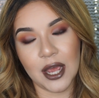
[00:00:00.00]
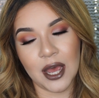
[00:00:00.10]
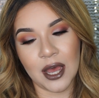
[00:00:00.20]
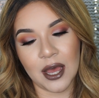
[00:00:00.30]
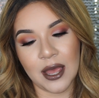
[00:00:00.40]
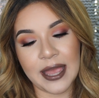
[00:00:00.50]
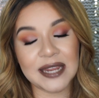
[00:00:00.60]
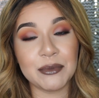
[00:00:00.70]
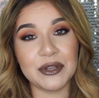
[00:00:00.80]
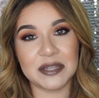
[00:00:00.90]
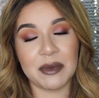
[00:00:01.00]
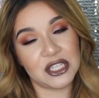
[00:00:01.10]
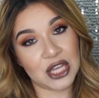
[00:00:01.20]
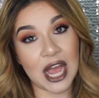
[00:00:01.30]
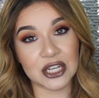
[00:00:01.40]
Any beauty
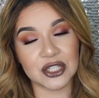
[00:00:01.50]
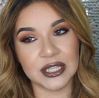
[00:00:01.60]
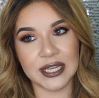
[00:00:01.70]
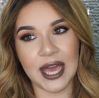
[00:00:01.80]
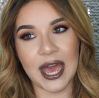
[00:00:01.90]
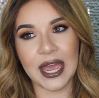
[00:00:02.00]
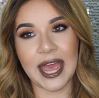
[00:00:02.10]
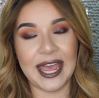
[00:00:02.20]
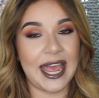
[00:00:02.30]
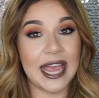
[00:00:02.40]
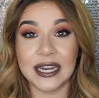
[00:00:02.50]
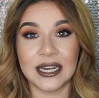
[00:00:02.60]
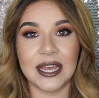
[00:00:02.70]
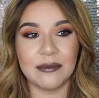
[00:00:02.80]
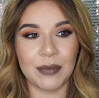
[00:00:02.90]
sponge actually. I hated
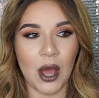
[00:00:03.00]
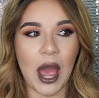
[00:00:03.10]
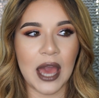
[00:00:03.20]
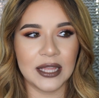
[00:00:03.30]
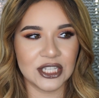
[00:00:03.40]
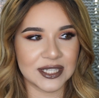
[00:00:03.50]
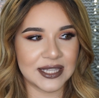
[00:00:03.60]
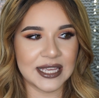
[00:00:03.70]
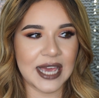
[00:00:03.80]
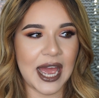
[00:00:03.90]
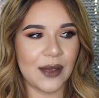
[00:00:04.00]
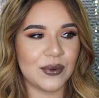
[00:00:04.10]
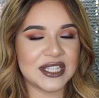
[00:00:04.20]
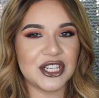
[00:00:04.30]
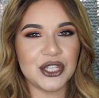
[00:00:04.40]
it, but I just think I
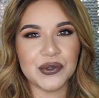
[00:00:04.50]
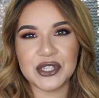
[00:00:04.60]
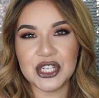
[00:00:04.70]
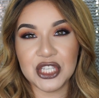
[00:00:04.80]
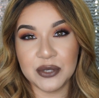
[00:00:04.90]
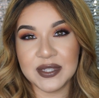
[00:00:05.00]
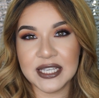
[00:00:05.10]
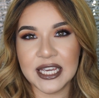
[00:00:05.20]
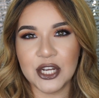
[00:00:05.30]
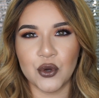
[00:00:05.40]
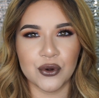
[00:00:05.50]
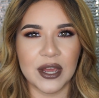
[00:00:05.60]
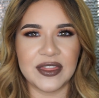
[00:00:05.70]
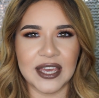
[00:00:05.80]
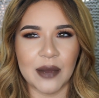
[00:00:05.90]
wasn't used to using it, nor do I
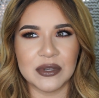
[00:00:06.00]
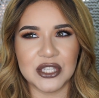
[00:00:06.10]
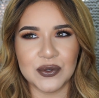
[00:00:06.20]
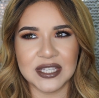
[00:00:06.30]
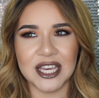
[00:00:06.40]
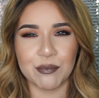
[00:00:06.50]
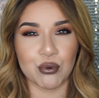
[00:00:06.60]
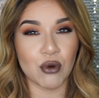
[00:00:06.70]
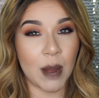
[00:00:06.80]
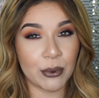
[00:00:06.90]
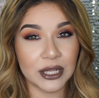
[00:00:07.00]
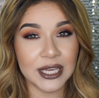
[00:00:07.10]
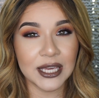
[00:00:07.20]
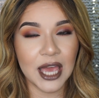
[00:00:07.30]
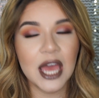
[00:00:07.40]
think I was using it
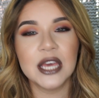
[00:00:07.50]
properly.